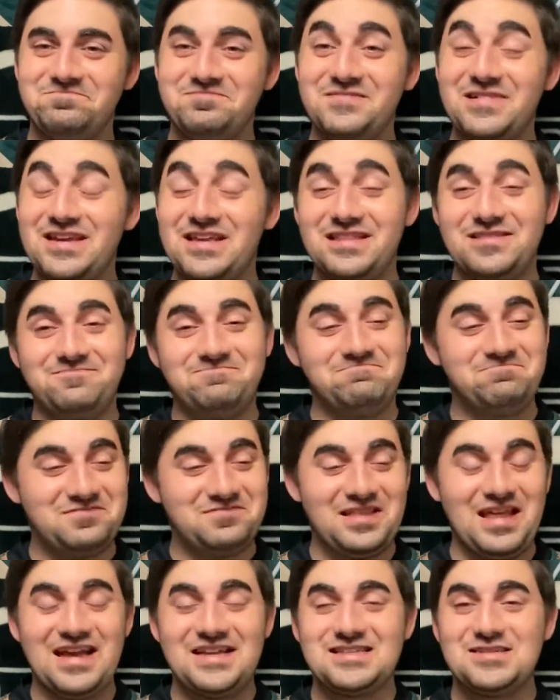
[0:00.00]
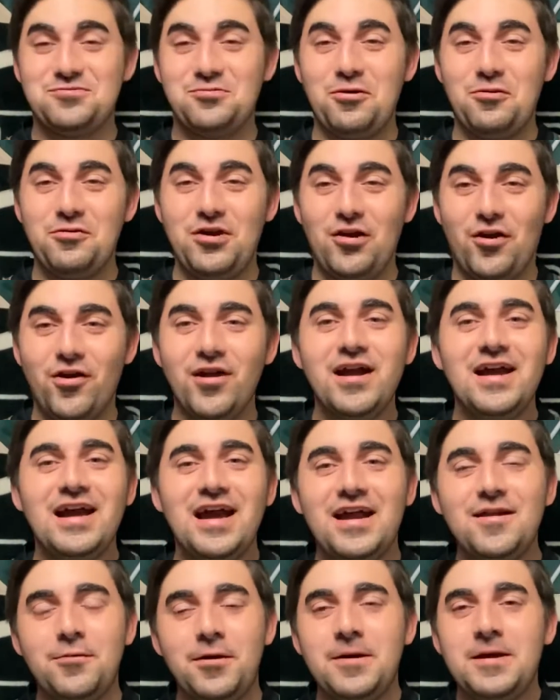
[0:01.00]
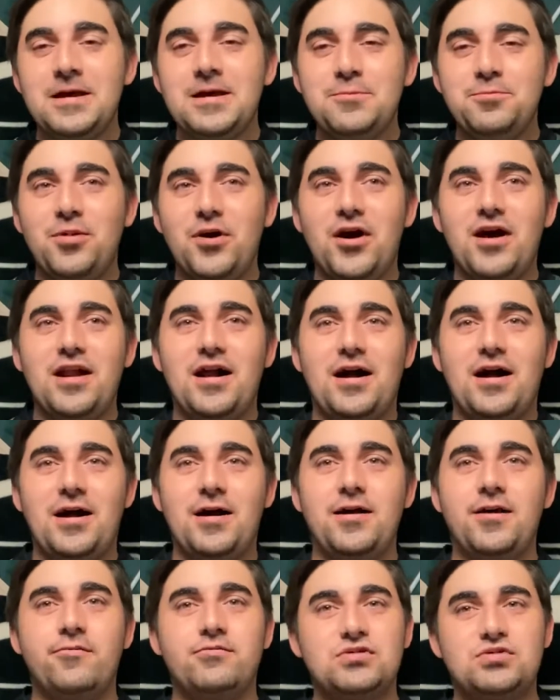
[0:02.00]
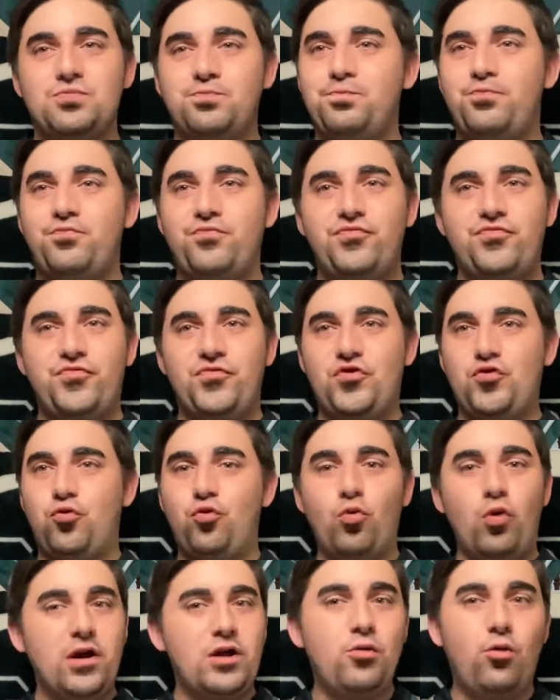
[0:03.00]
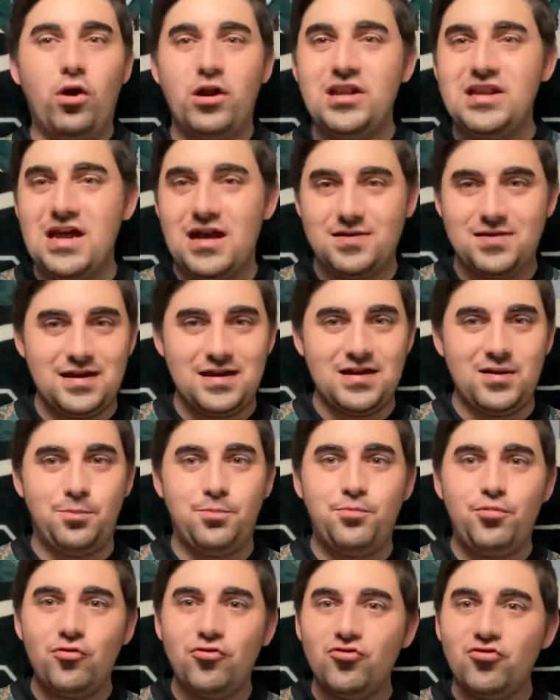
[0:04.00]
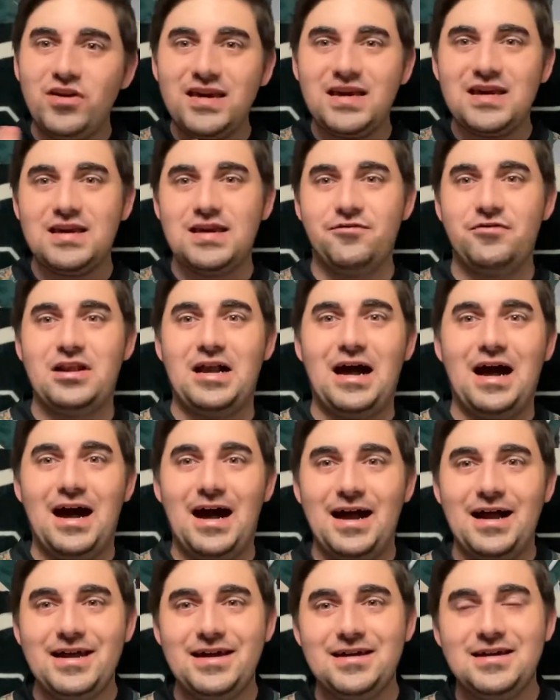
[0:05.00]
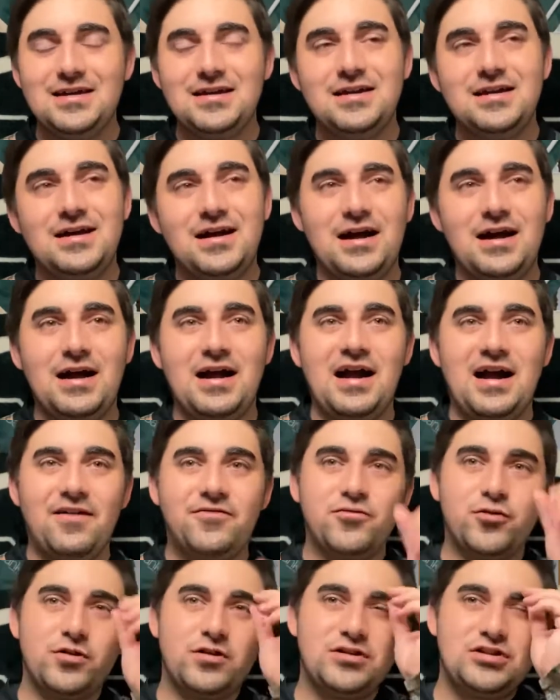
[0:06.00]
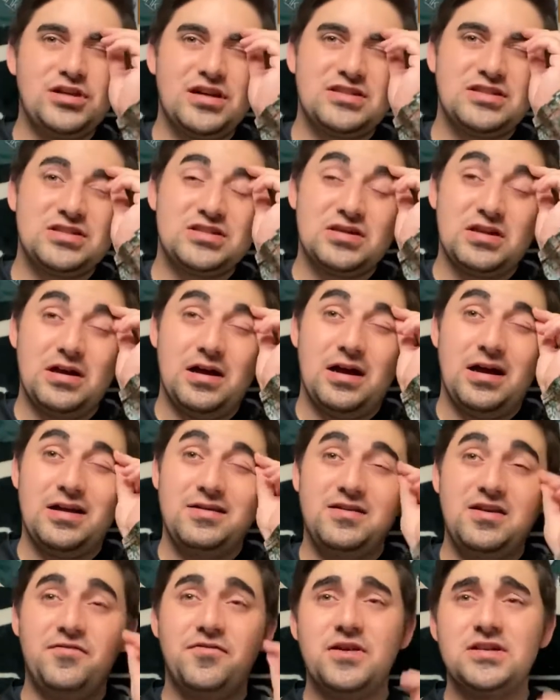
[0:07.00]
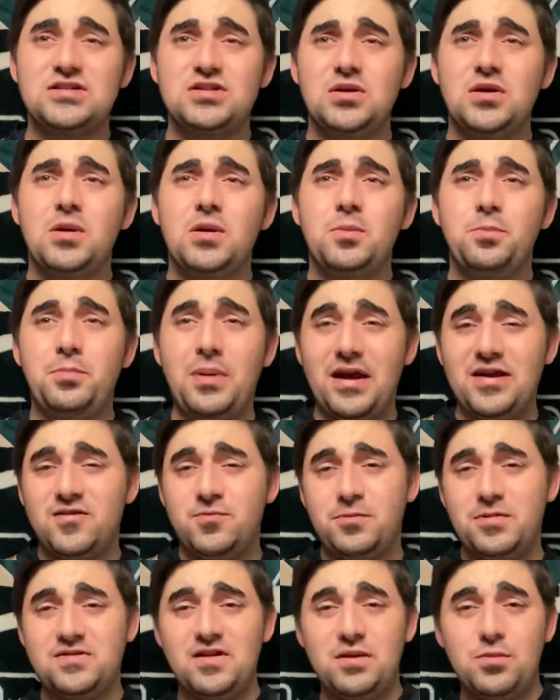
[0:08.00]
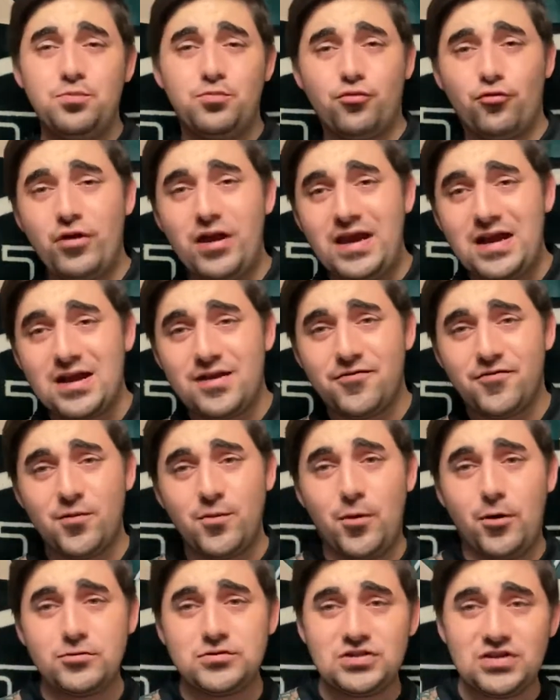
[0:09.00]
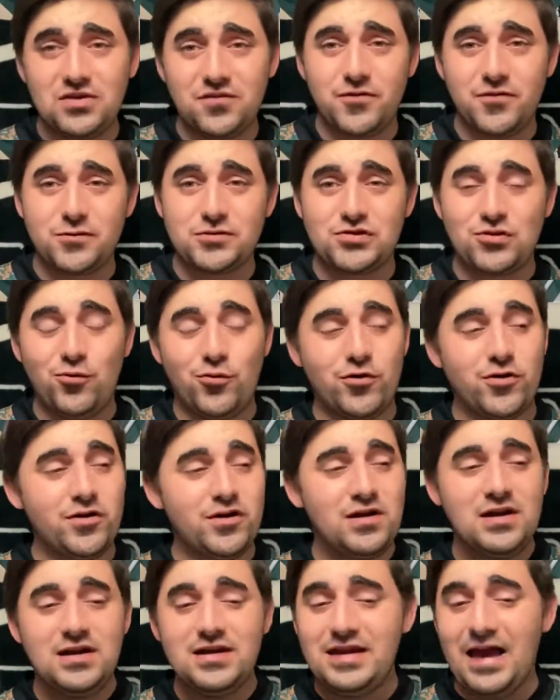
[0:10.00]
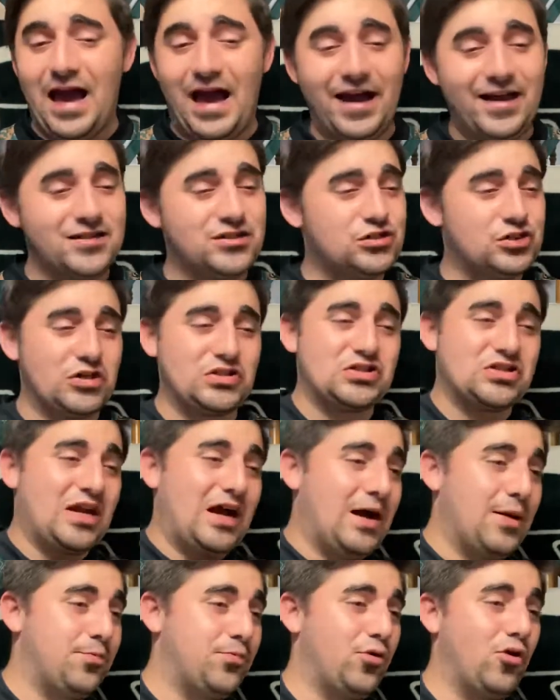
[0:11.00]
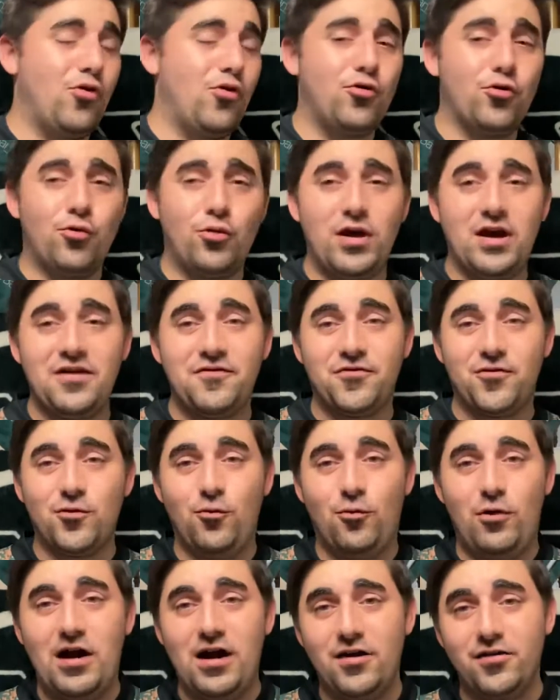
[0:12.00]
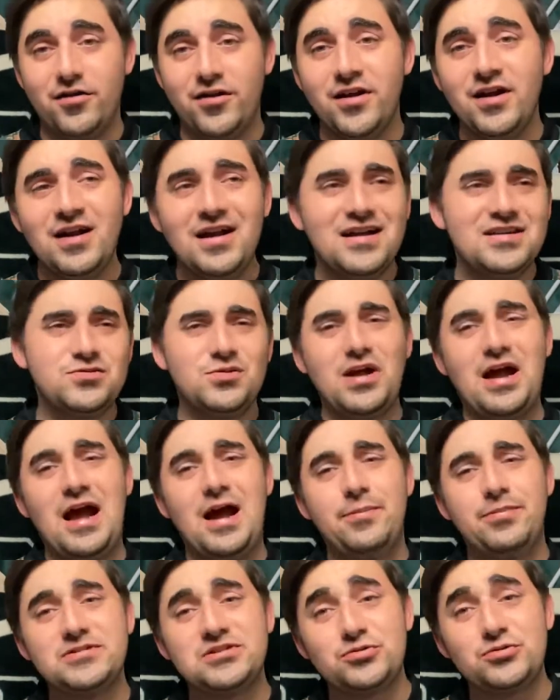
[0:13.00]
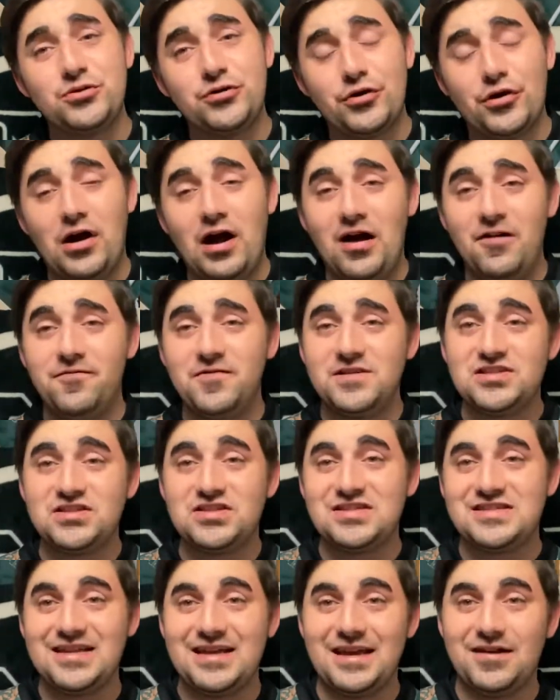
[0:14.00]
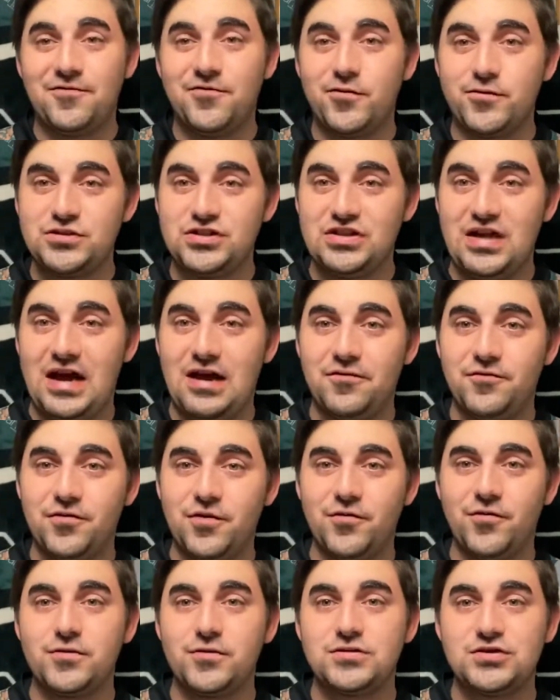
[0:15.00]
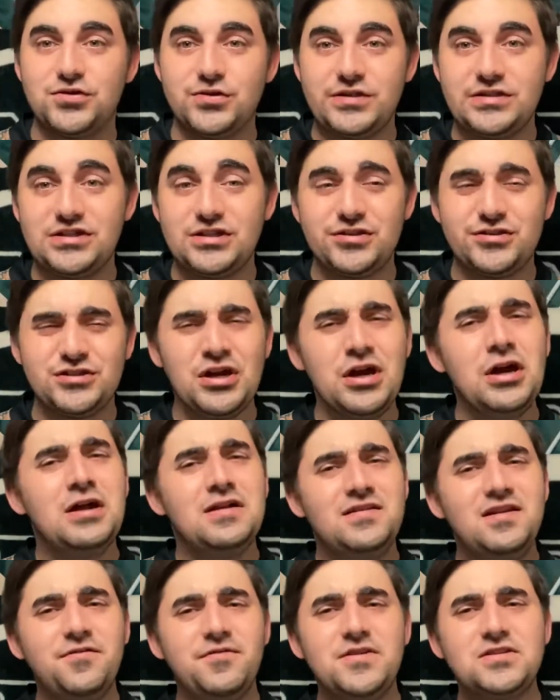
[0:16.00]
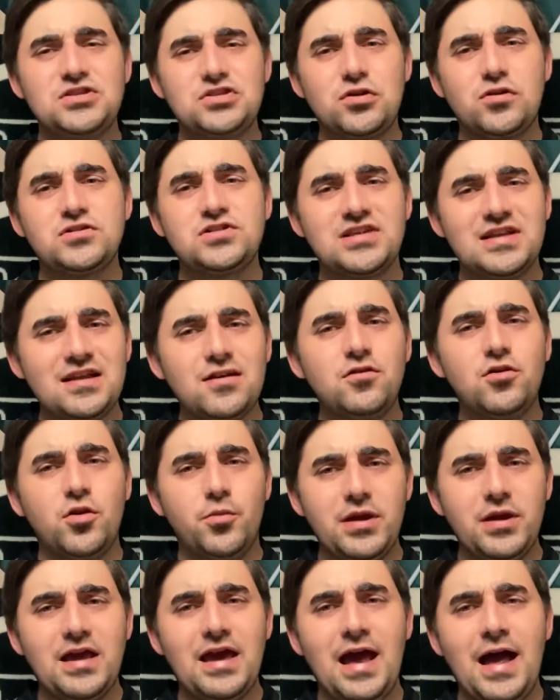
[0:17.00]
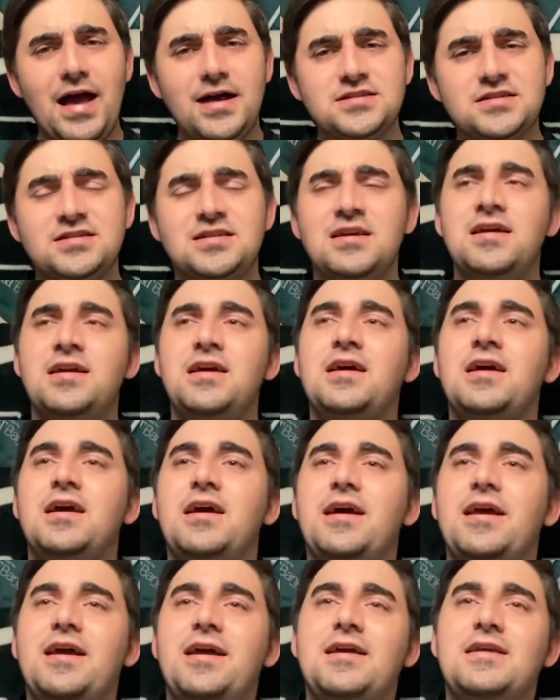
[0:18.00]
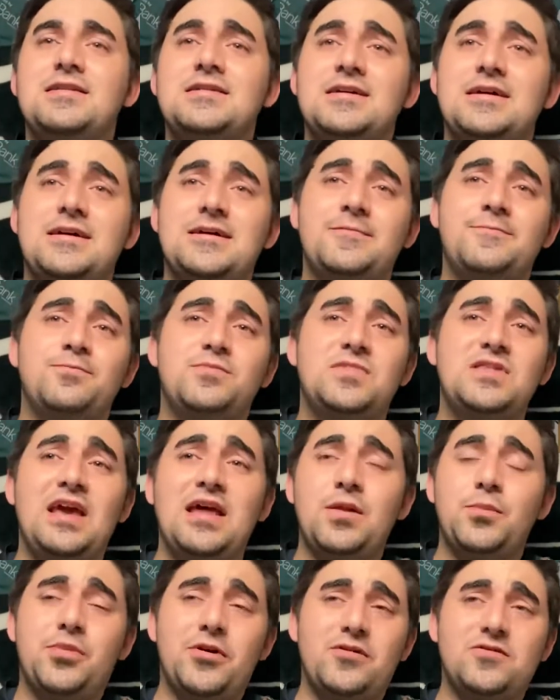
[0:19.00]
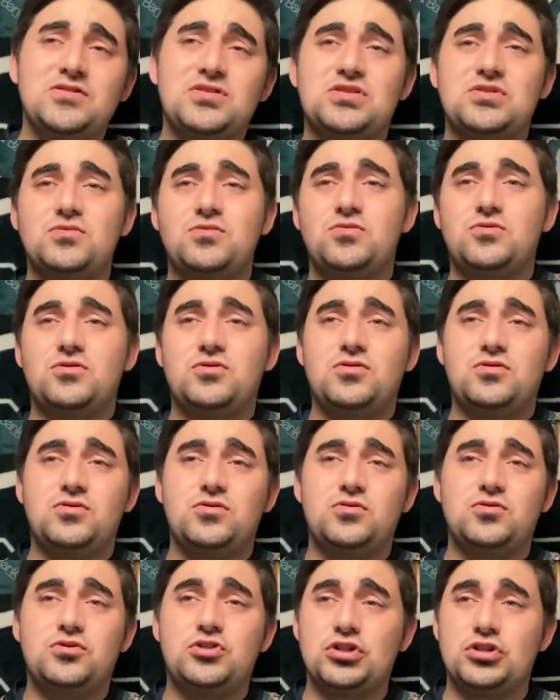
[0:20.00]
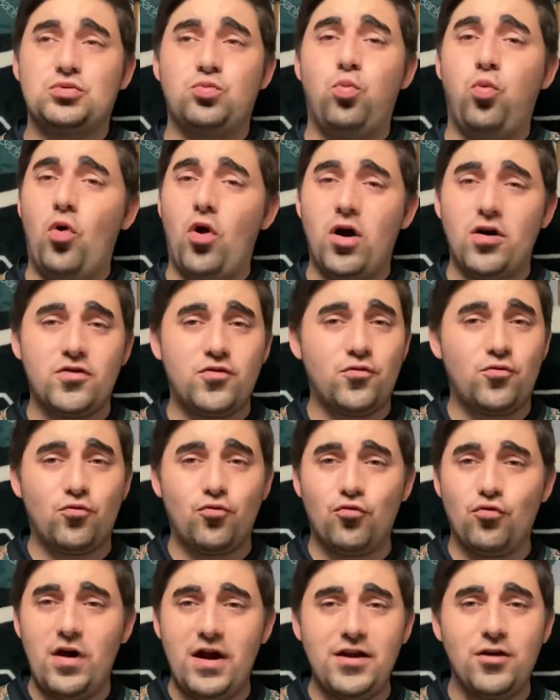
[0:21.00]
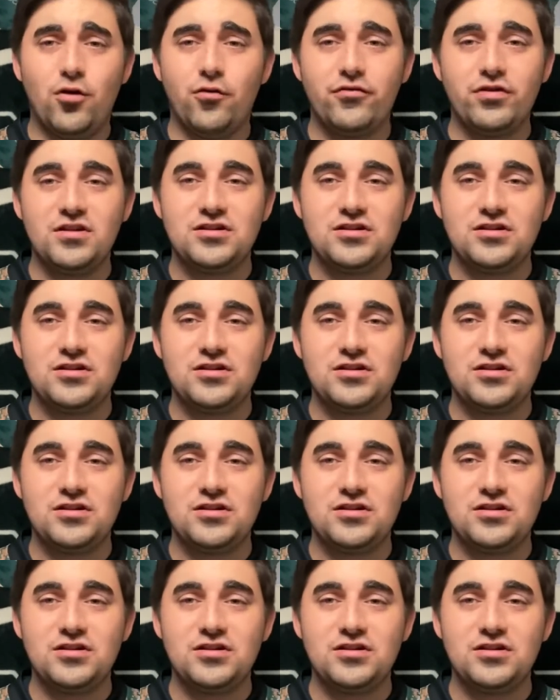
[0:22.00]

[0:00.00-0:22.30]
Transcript: And that's where we are. Anyway, but it was 21-0 in a blink of an eye after the Jets' defense bent but didn't break for most of the first quarter. Yeah, it just got blown away for a while there. That's what happens when your offense doesn't get a first down for the first three series. Defense starts to get a little bit gassed. And, yeah, the Bills just walked right over the